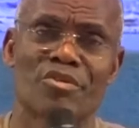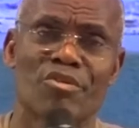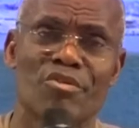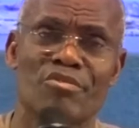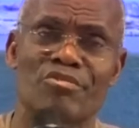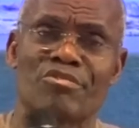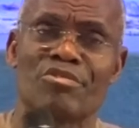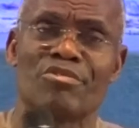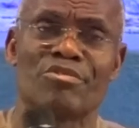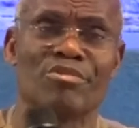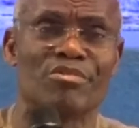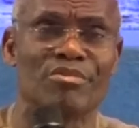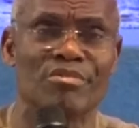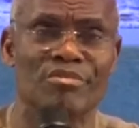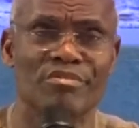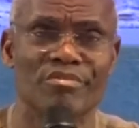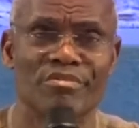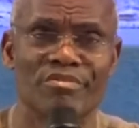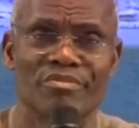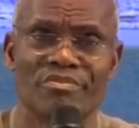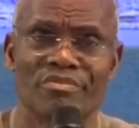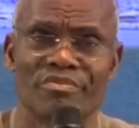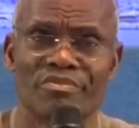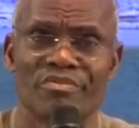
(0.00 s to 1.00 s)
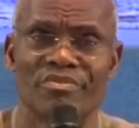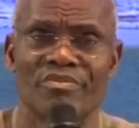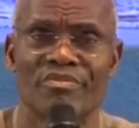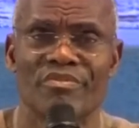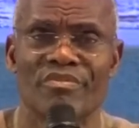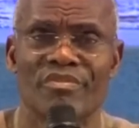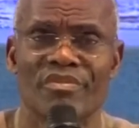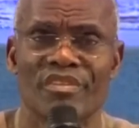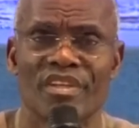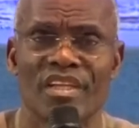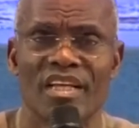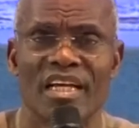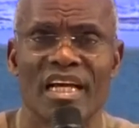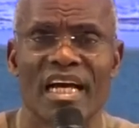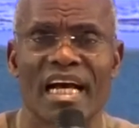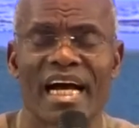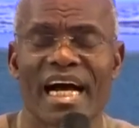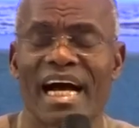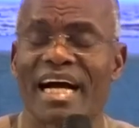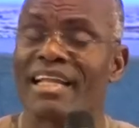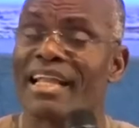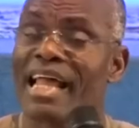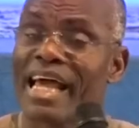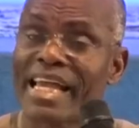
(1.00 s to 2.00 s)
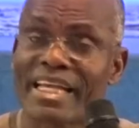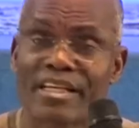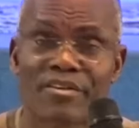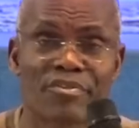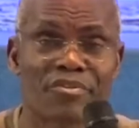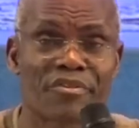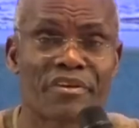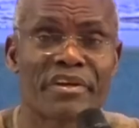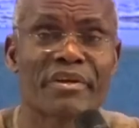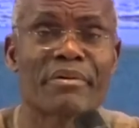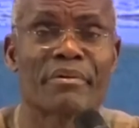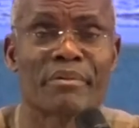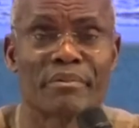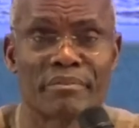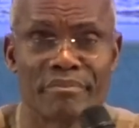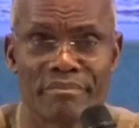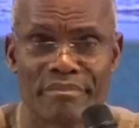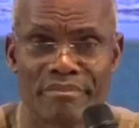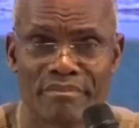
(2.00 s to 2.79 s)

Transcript: you to do? I like Pharaoh.